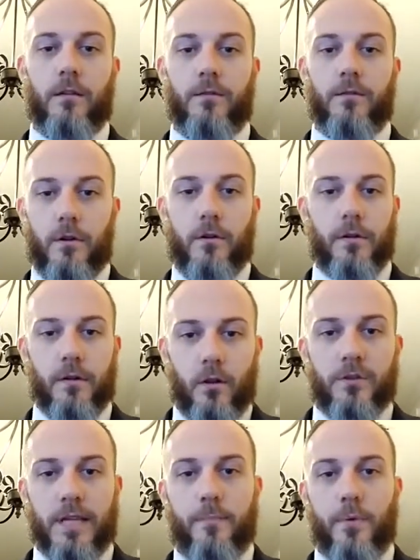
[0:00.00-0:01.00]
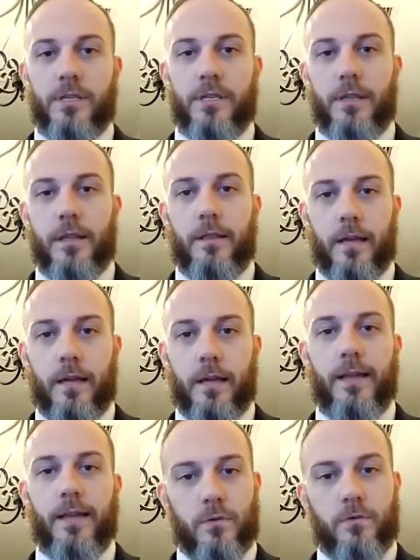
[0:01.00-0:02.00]
and close that person, then like
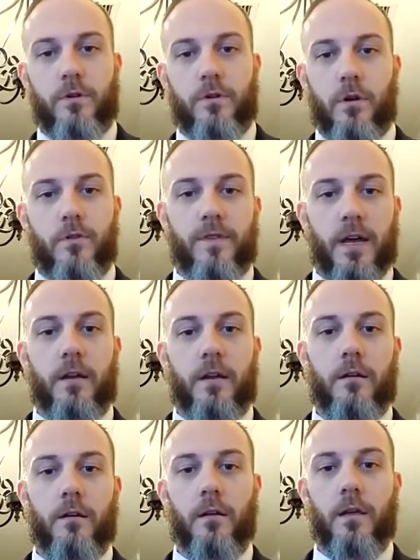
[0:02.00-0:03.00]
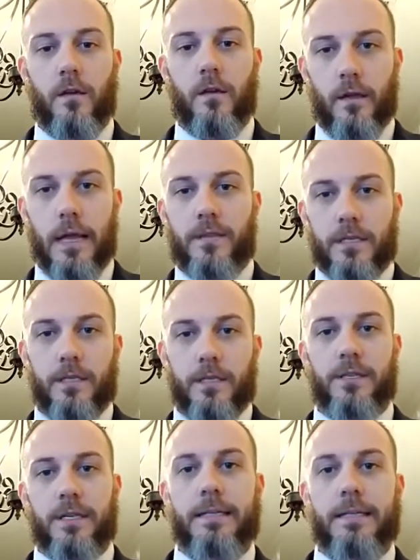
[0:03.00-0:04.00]
that's when you've kind of got the skills
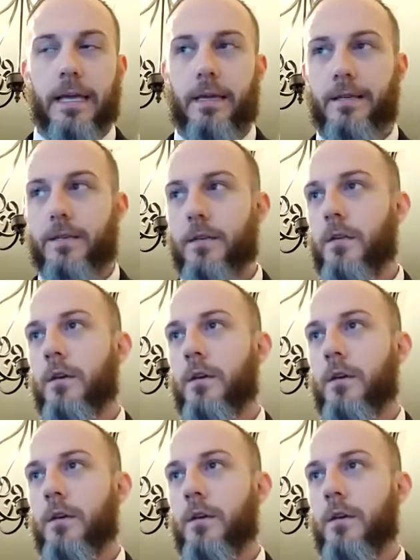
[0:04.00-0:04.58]
that it takes.